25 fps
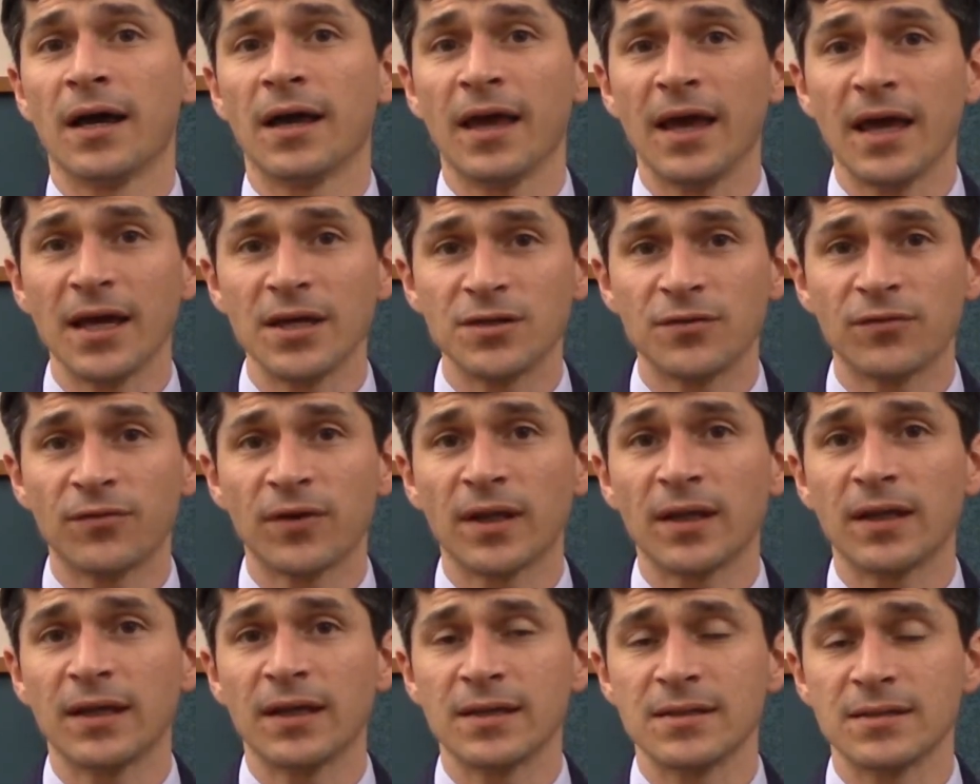
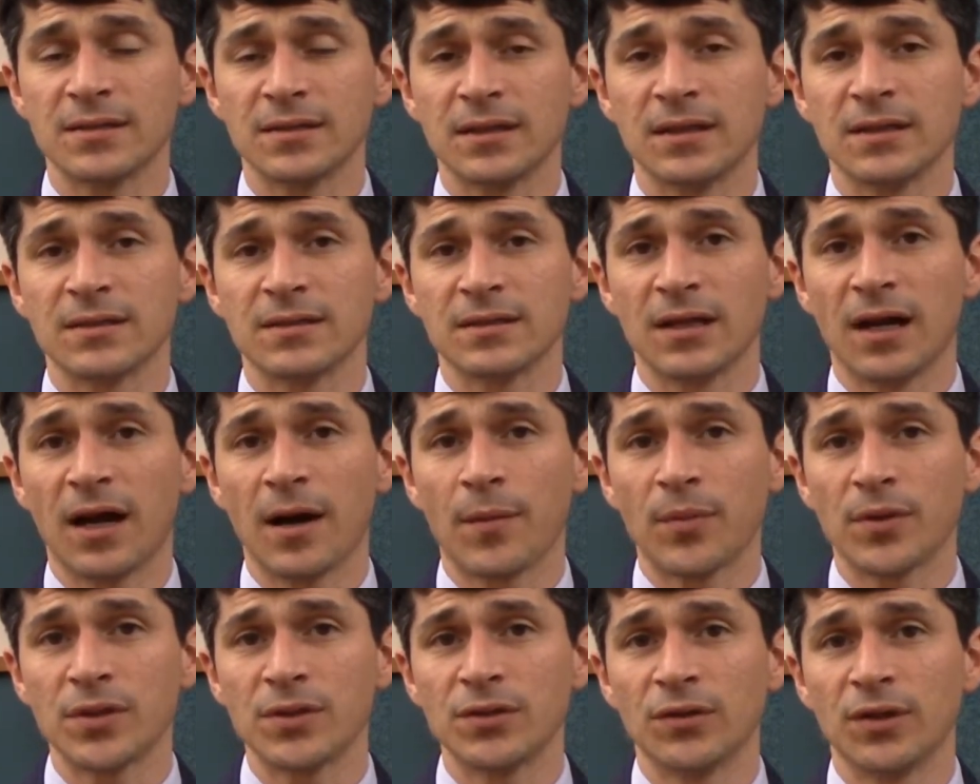Age-friendly is an
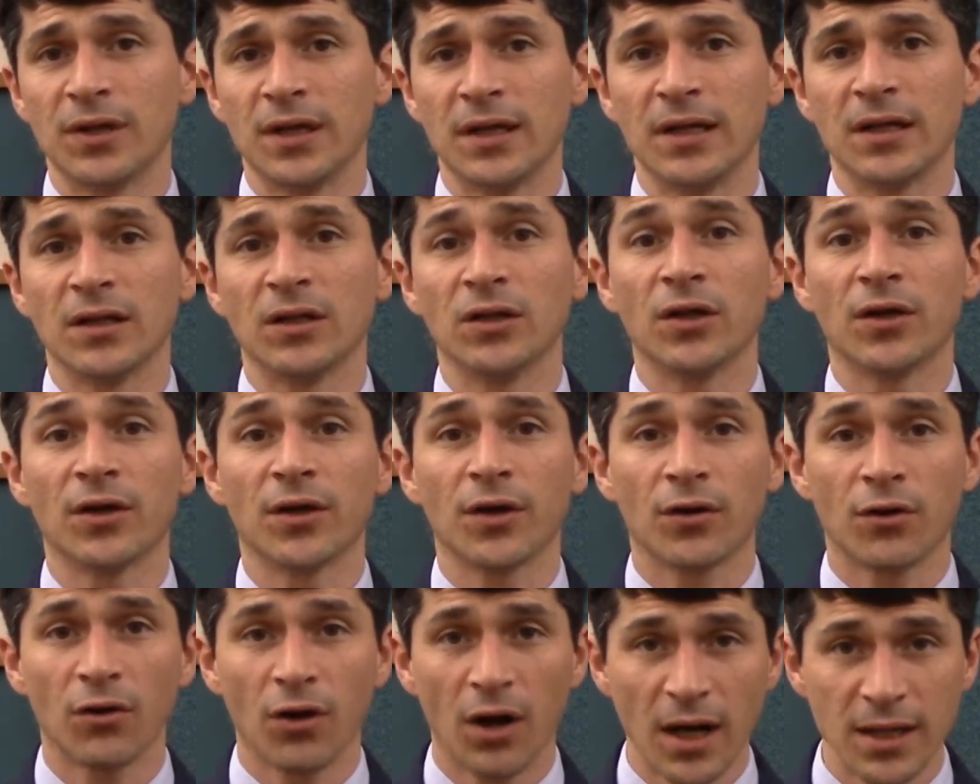opportunity to look
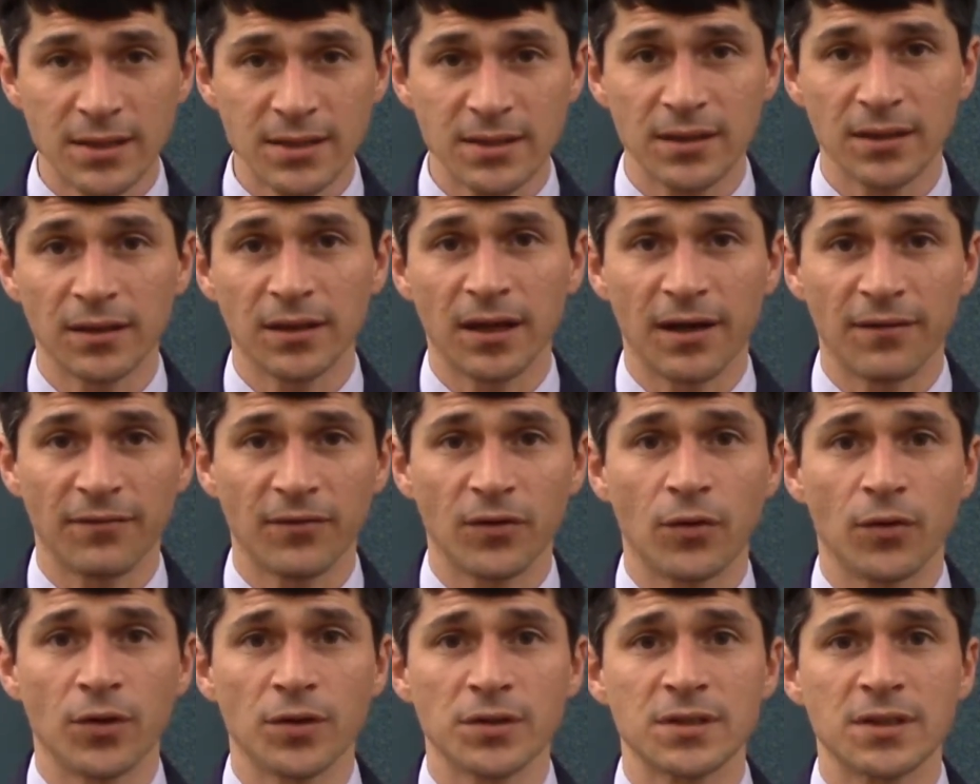across the life
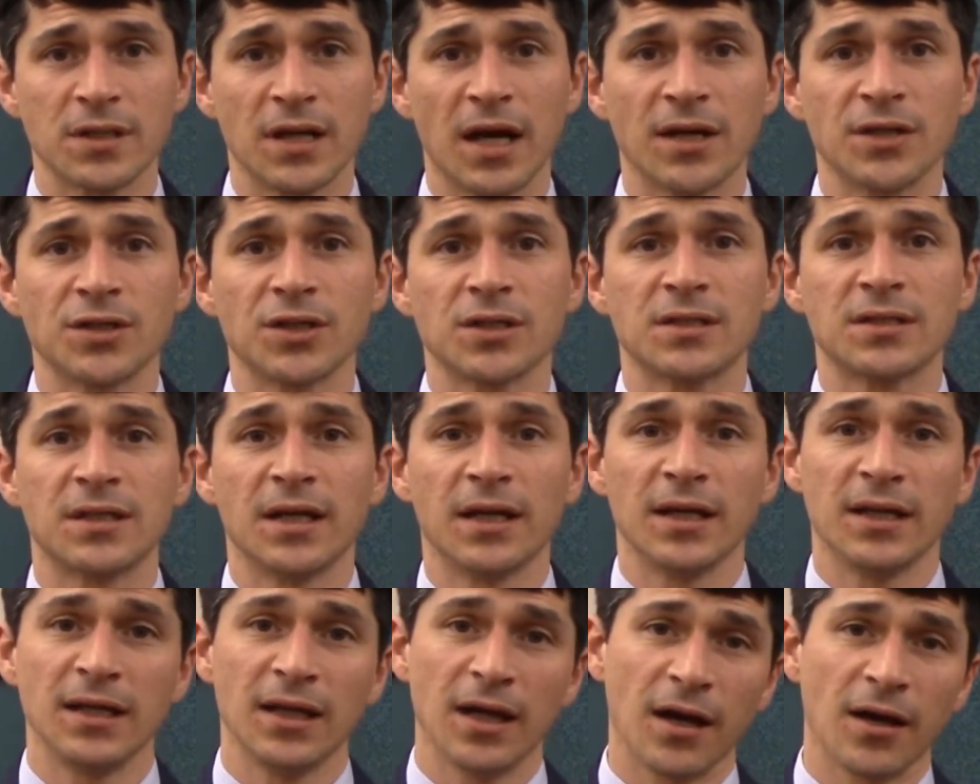course, not just
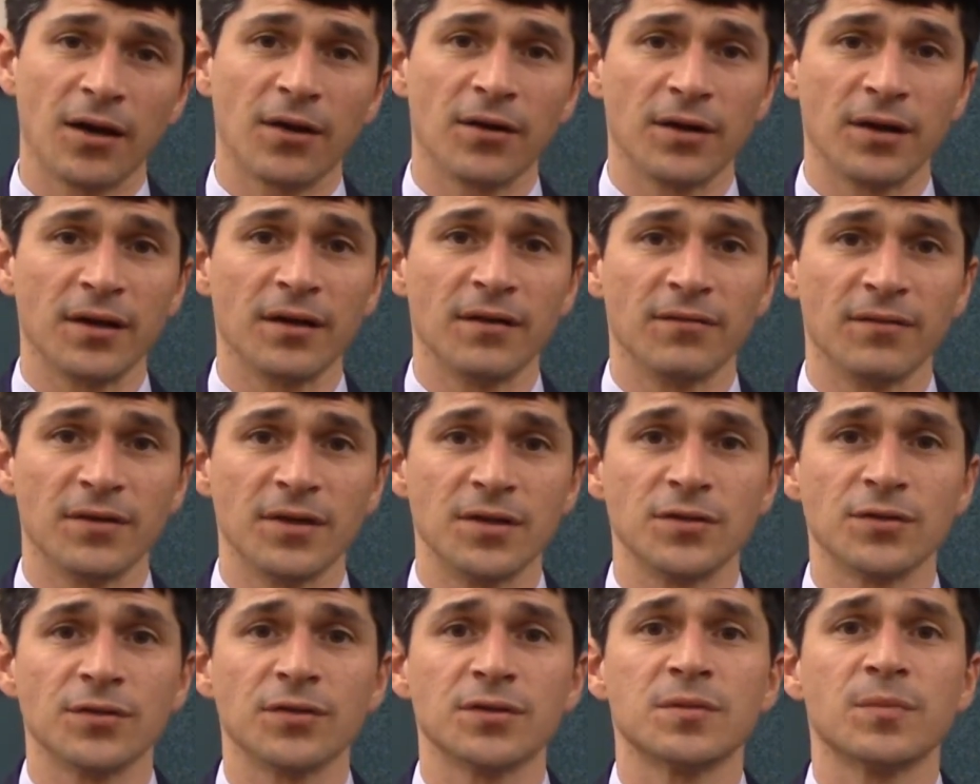at younger
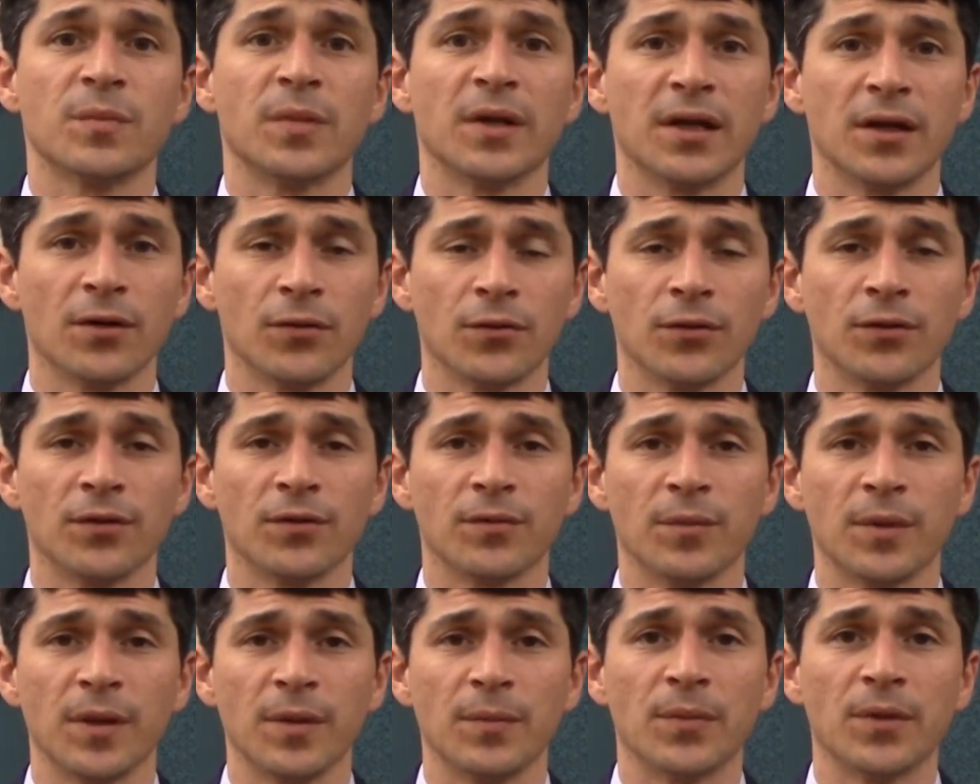individuals, but at
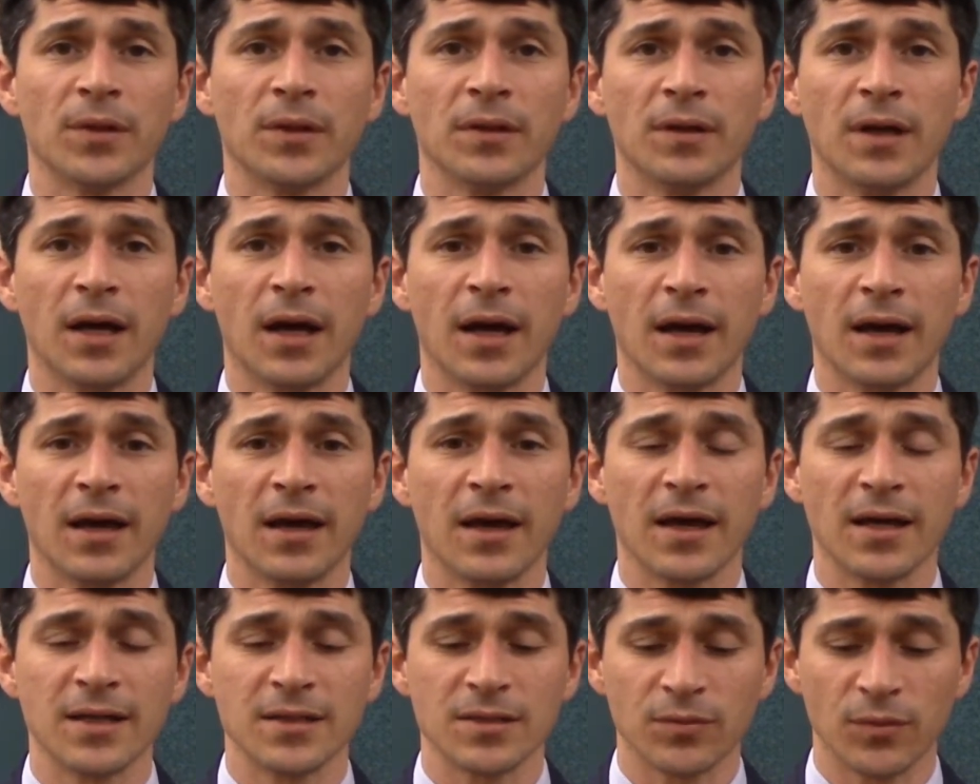older people
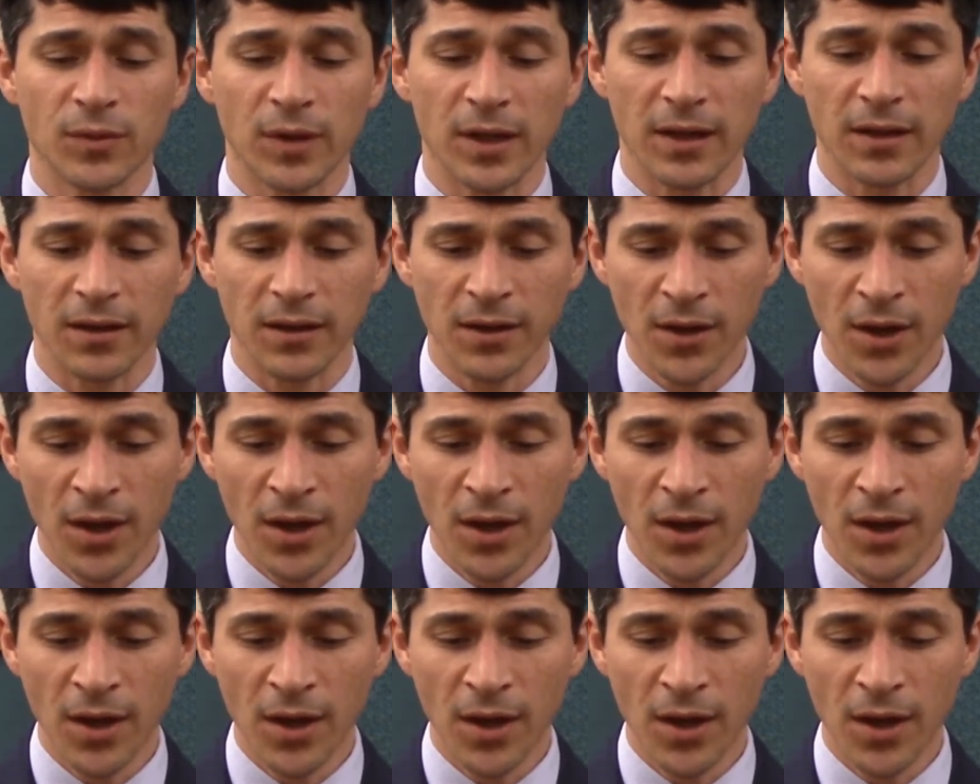as well.